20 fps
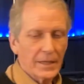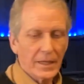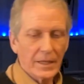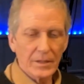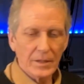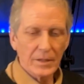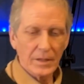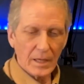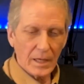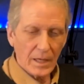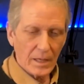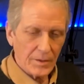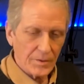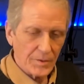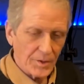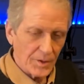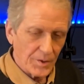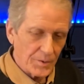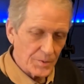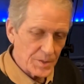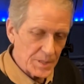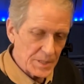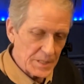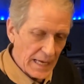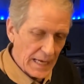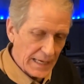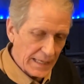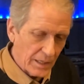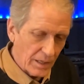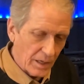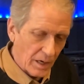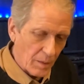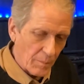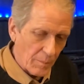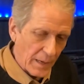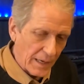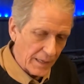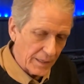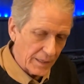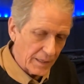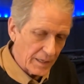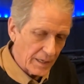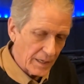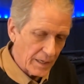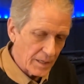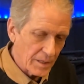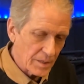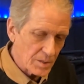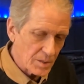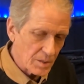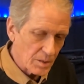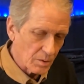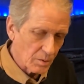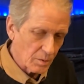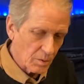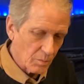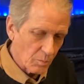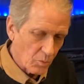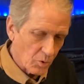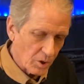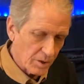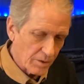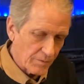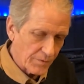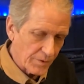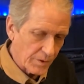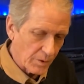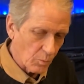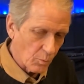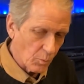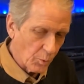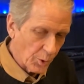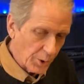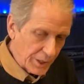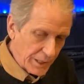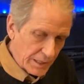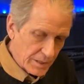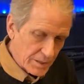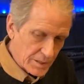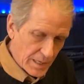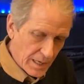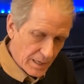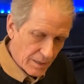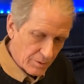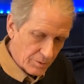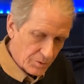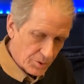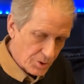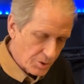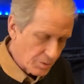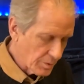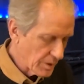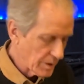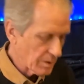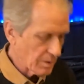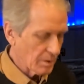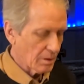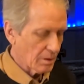then the second harmonic is a little more of a woody sound to it.